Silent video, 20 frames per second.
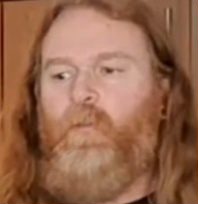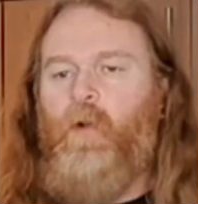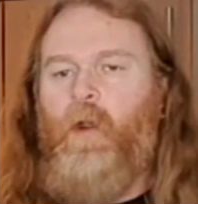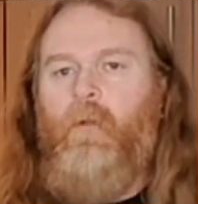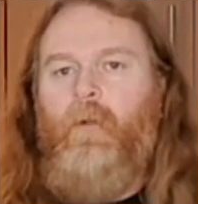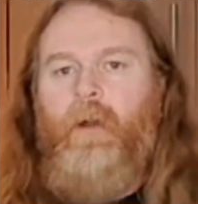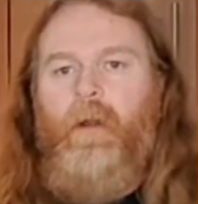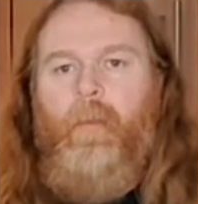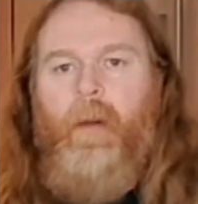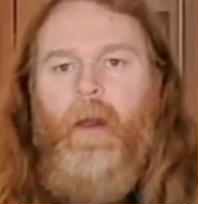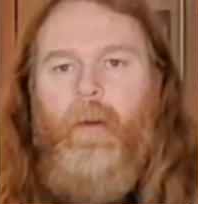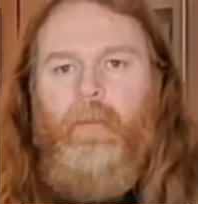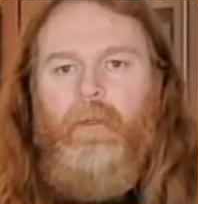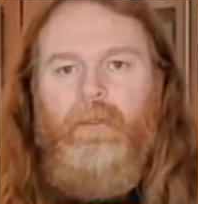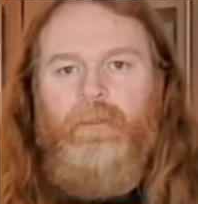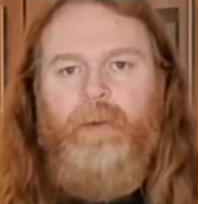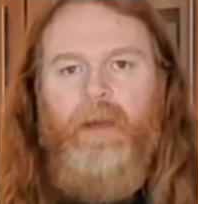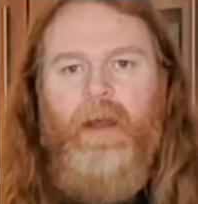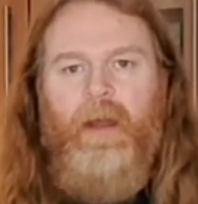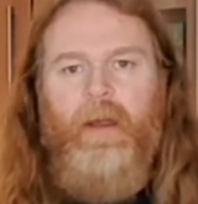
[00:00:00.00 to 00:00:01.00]
worry about my
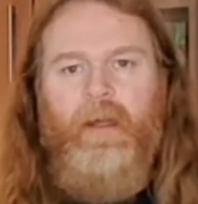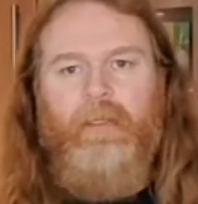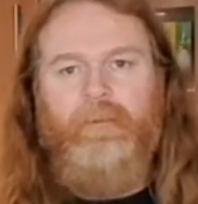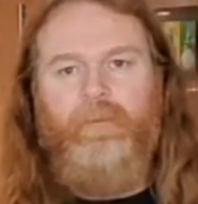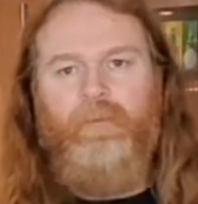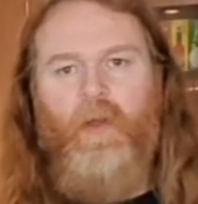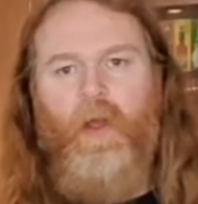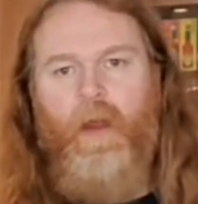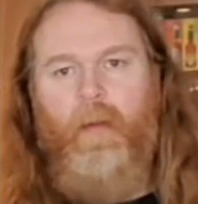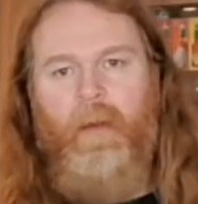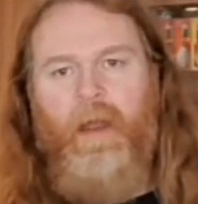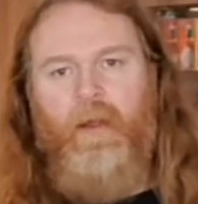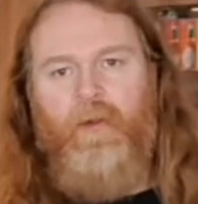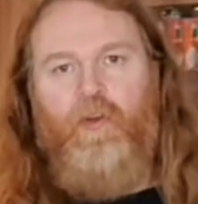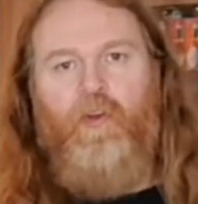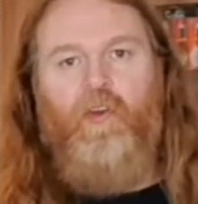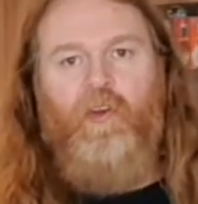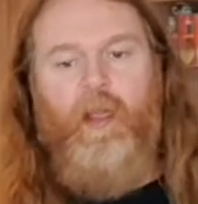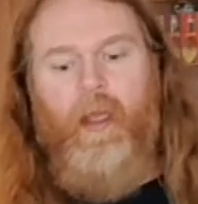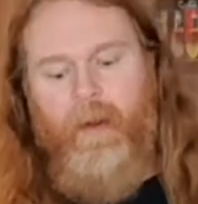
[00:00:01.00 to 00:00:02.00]
palate and about
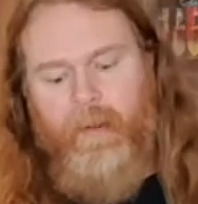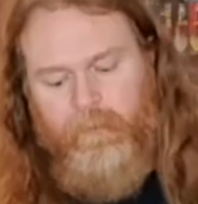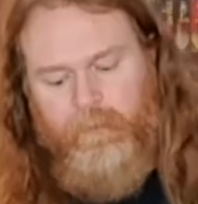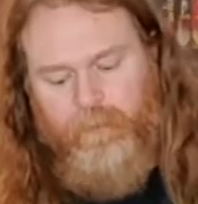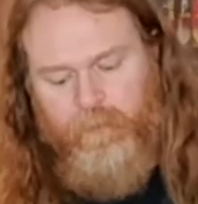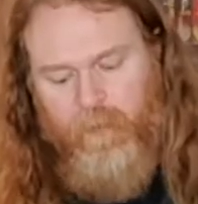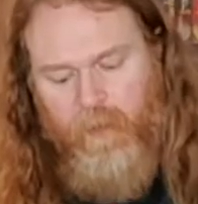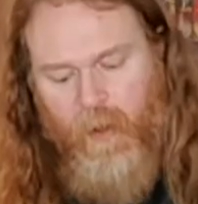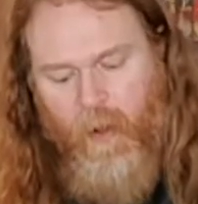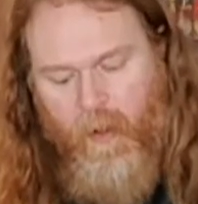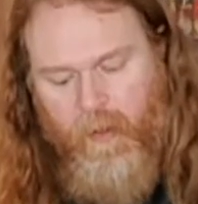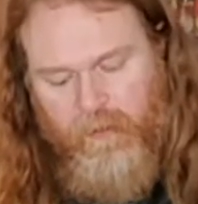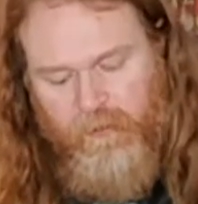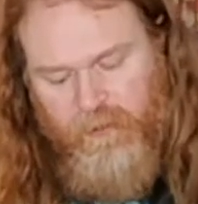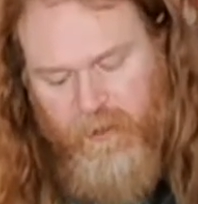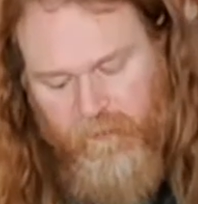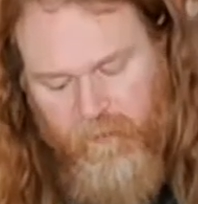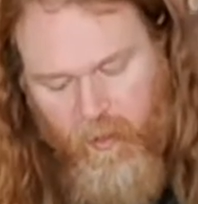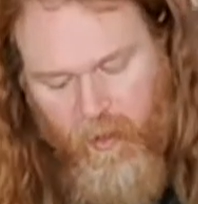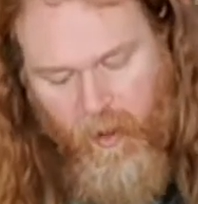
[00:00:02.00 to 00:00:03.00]
cooking and
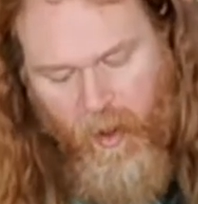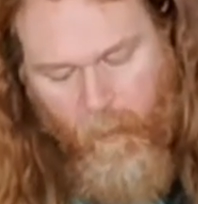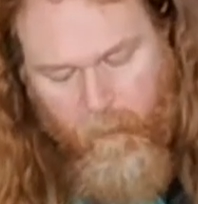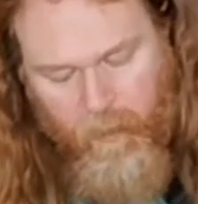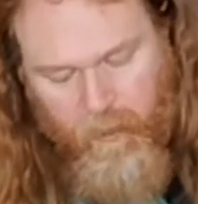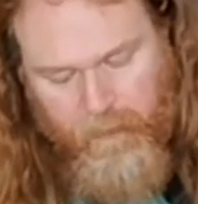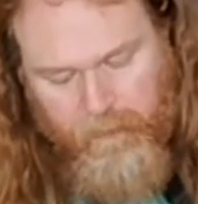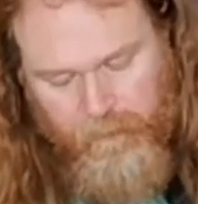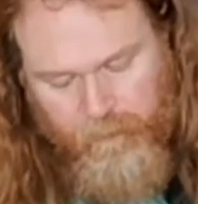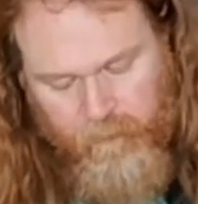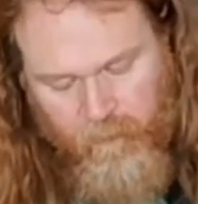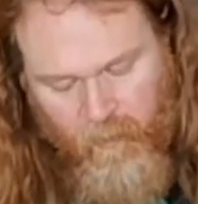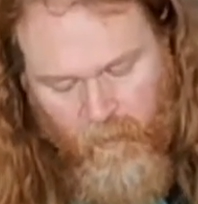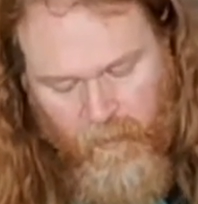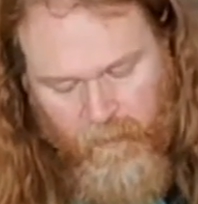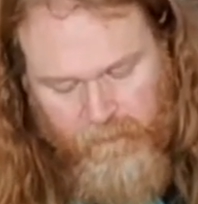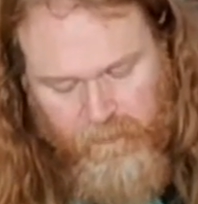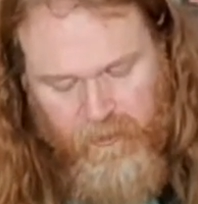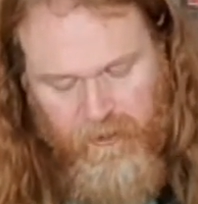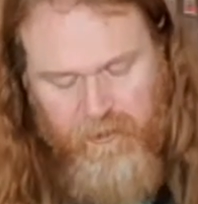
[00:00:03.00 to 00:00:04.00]
stuff like that, but
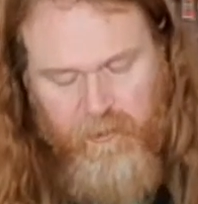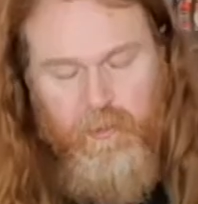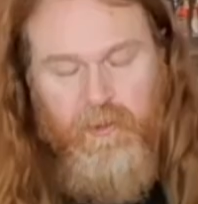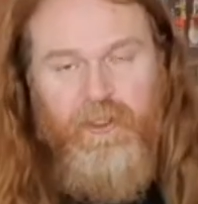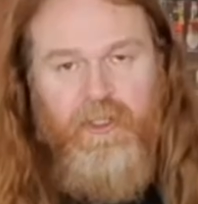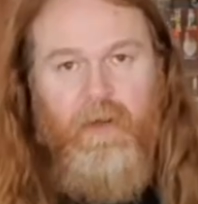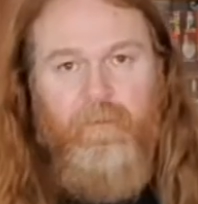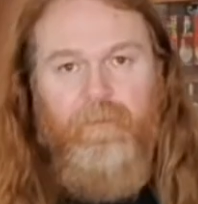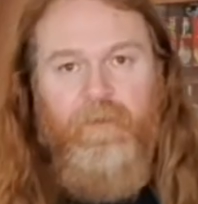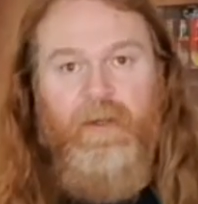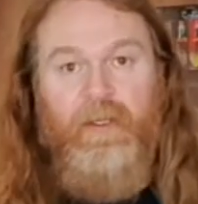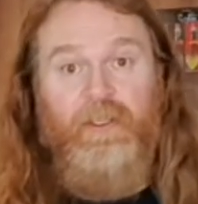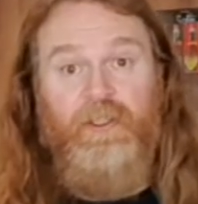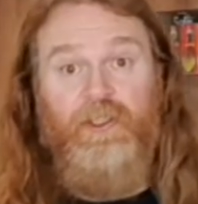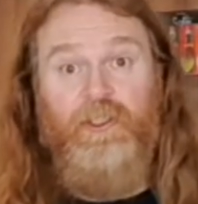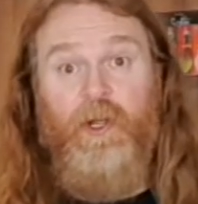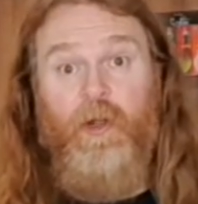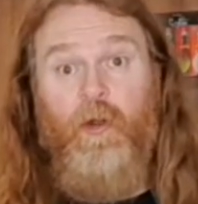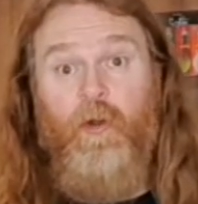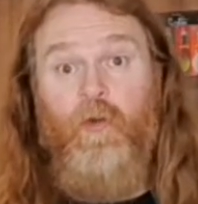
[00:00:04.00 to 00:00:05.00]
this was something
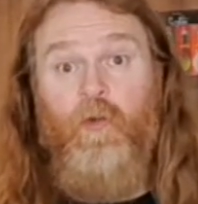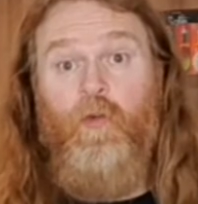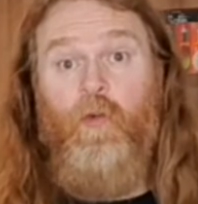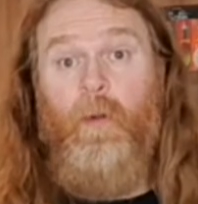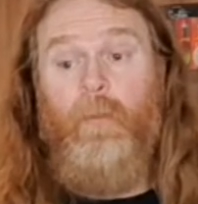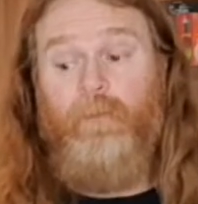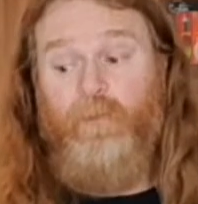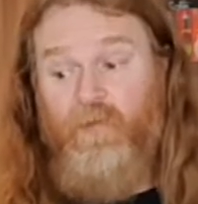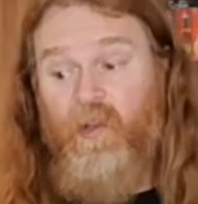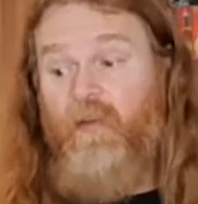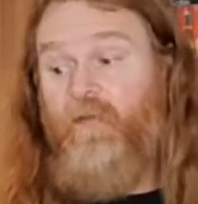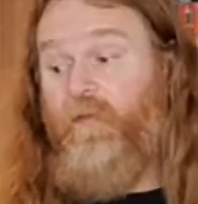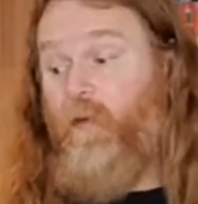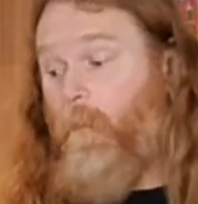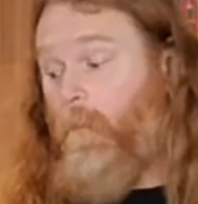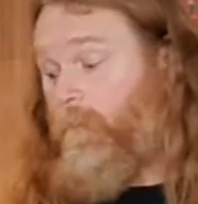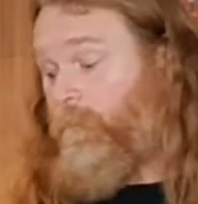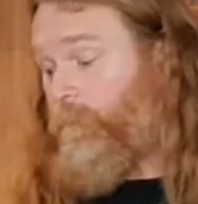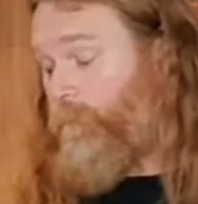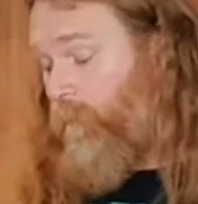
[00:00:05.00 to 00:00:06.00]
so
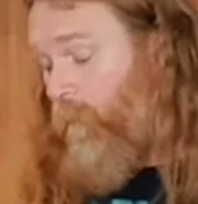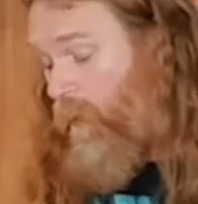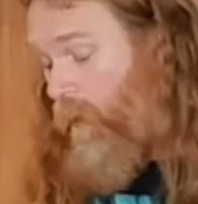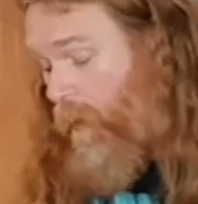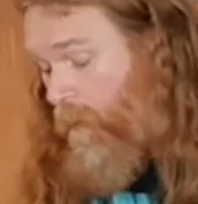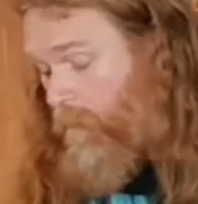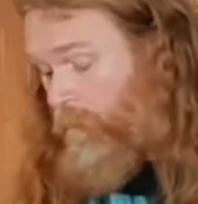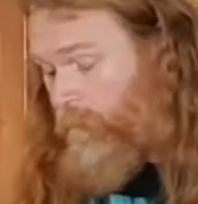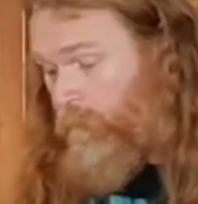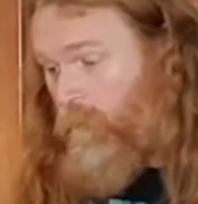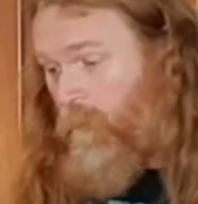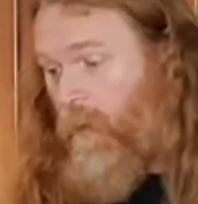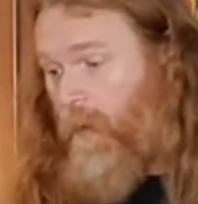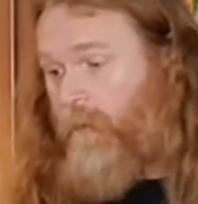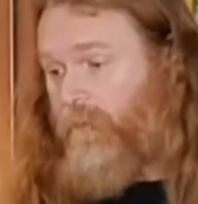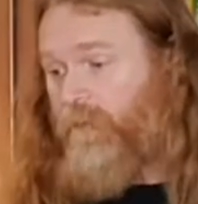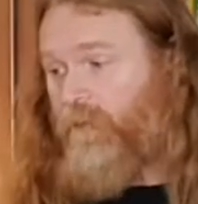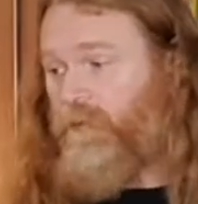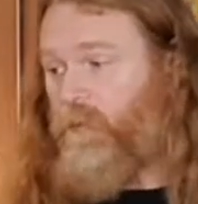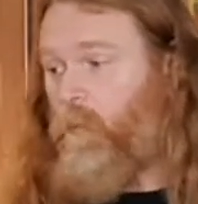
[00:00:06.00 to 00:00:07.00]
different
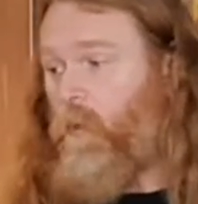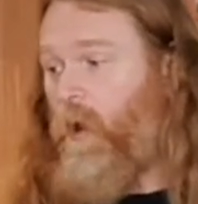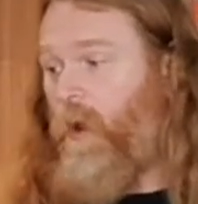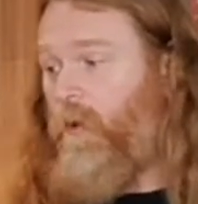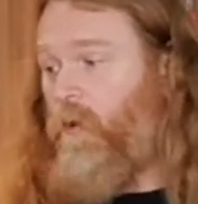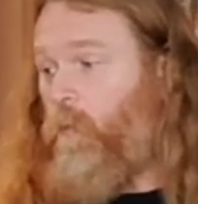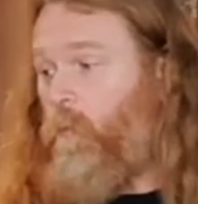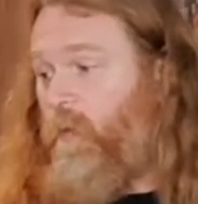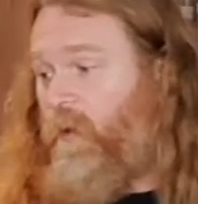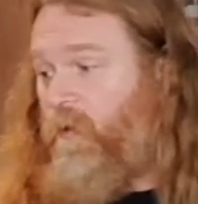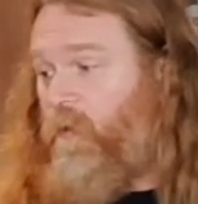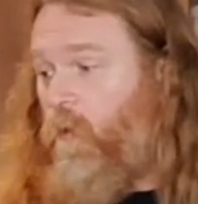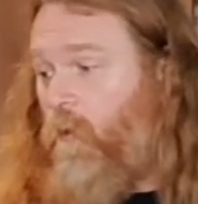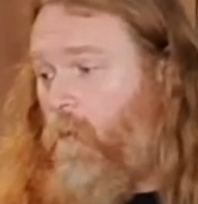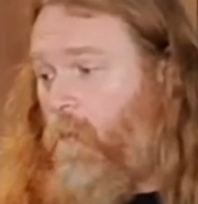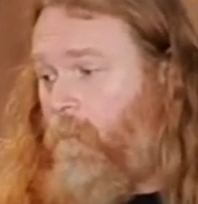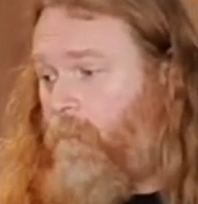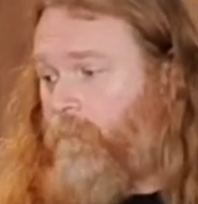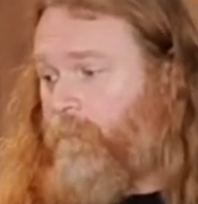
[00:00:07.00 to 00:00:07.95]
to what I normally do.